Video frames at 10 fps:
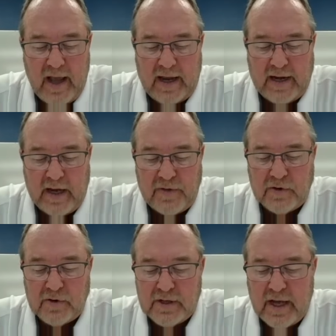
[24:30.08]
and
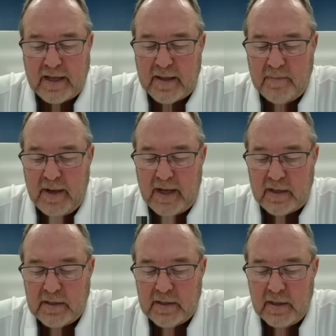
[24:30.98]
others take the
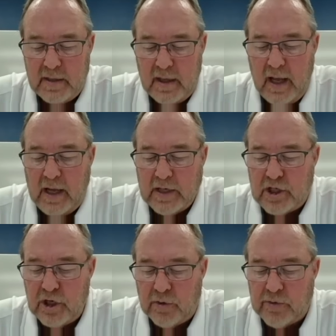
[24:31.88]
bus.
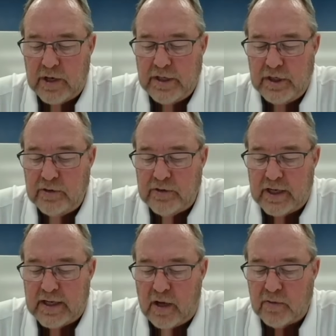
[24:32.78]
Children
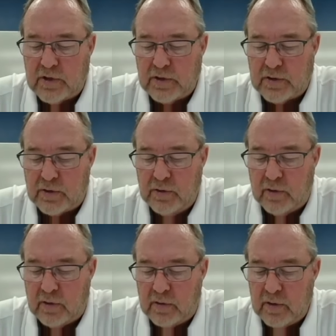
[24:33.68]
usually go to
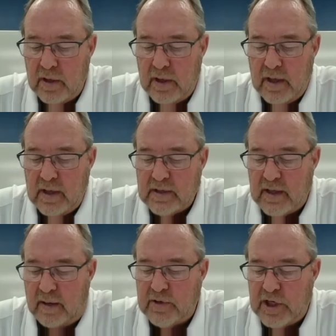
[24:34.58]
school.
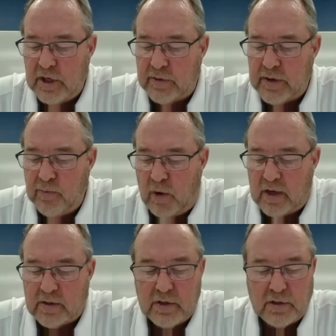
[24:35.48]
Some children
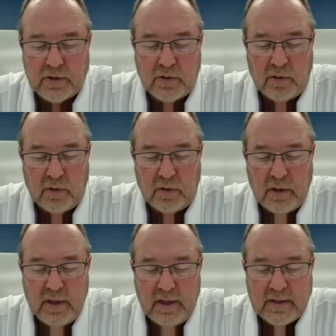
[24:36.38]
walk to
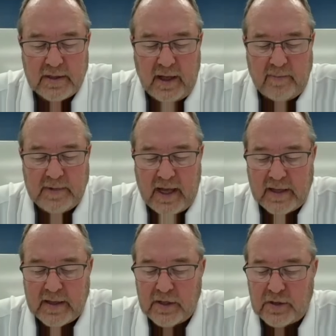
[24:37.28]
school, some
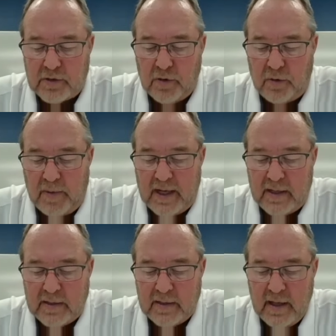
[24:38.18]
take the school
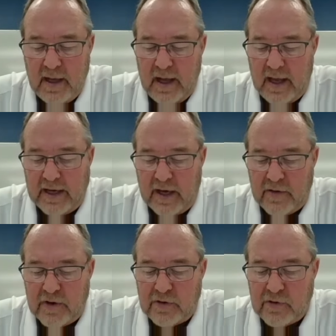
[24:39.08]
bus, and
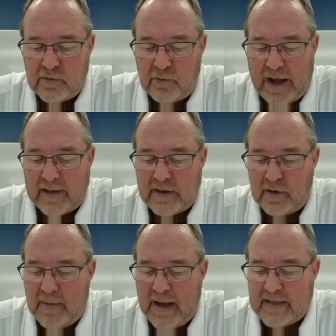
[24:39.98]
others ride
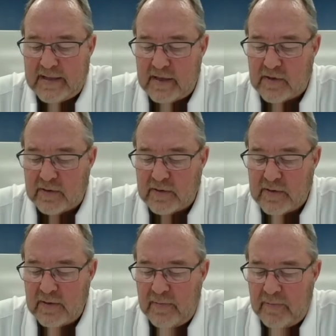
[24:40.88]
their
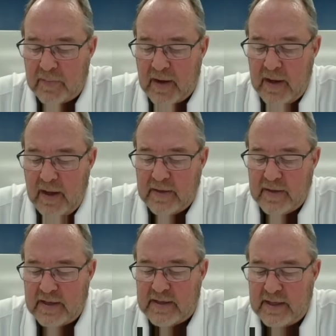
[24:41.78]
bicycles.
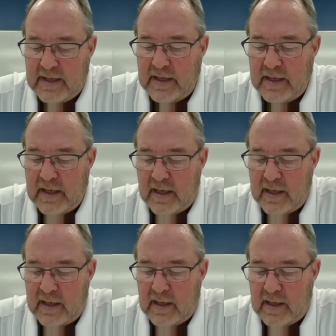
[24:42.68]
The city
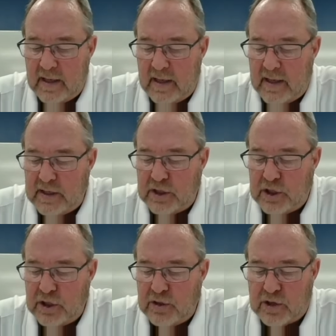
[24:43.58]
is
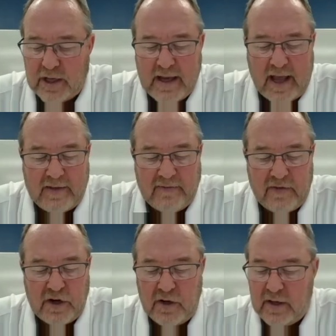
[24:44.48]
usually
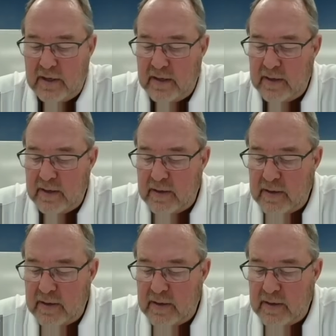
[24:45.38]
very